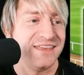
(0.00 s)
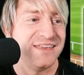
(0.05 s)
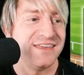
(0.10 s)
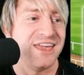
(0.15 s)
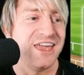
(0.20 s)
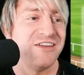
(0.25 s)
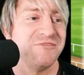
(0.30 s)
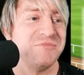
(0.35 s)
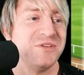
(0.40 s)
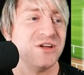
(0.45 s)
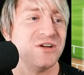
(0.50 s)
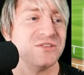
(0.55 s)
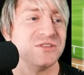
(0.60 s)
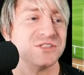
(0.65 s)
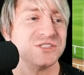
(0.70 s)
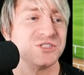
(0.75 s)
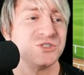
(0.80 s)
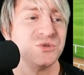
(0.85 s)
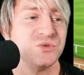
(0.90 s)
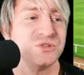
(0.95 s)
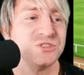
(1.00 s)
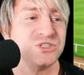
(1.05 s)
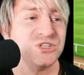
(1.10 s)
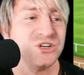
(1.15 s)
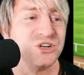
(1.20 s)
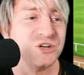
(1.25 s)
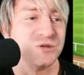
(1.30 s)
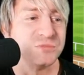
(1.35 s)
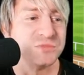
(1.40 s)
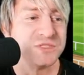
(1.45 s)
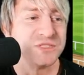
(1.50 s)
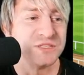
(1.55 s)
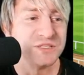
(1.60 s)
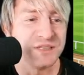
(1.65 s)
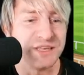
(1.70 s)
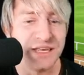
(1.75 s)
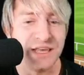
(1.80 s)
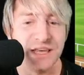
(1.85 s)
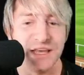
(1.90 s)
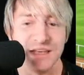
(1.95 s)
gave me all the school germs.
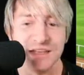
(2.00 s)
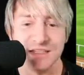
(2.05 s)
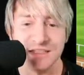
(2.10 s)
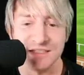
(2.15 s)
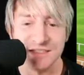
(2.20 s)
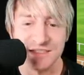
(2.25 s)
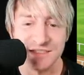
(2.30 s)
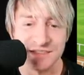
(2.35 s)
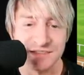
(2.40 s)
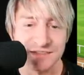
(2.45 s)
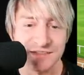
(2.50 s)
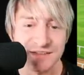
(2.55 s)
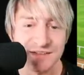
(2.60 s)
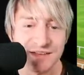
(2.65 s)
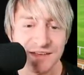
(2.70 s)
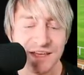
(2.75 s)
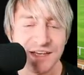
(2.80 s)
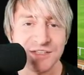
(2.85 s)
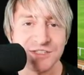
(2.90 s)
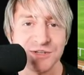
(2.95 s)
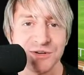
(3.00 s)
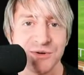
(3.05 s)
Kids. Kids are